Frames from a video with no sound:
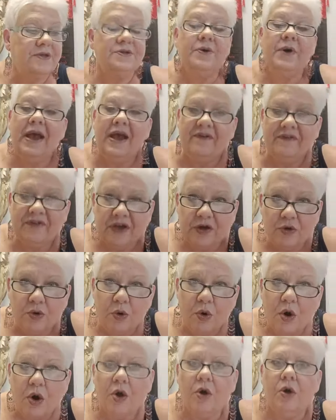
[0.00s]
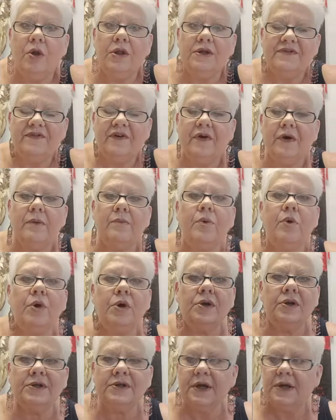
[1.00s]
having an oracle is very
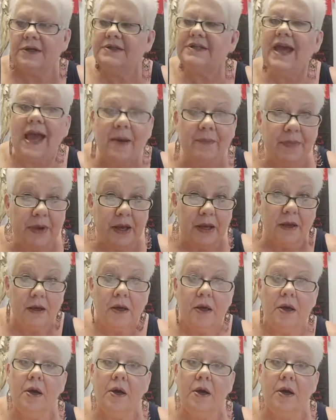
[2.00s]
important. Tapping.